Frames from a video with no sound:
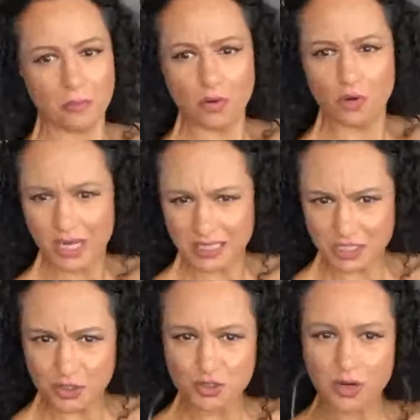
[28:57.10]

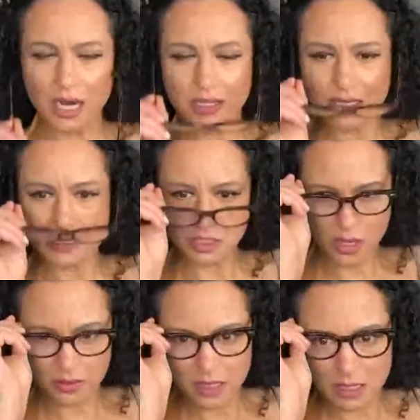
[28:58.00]
Maria, did you
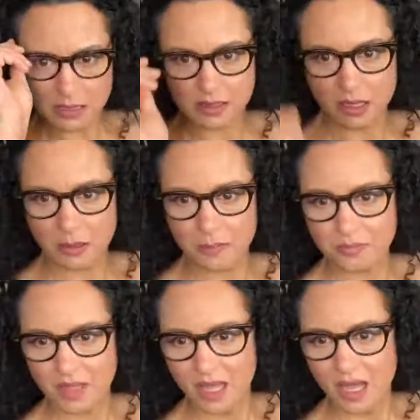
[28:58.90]
try these as well?
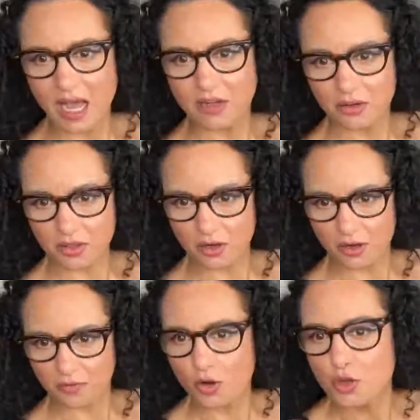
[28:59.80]
These, I
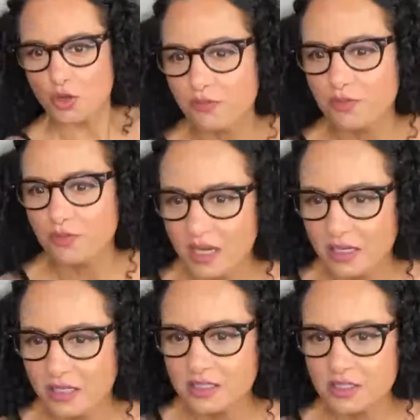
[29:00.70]
know that are, oh,
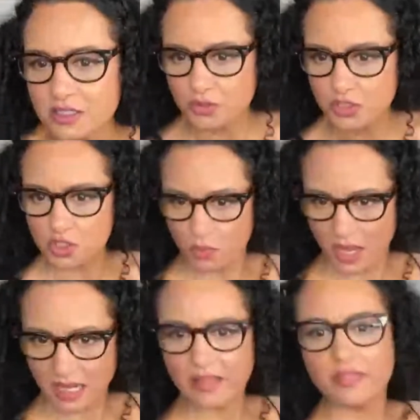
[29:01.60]
you wait for the onion
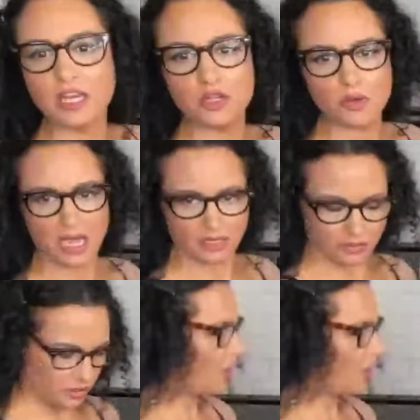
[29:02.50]
to sweat, and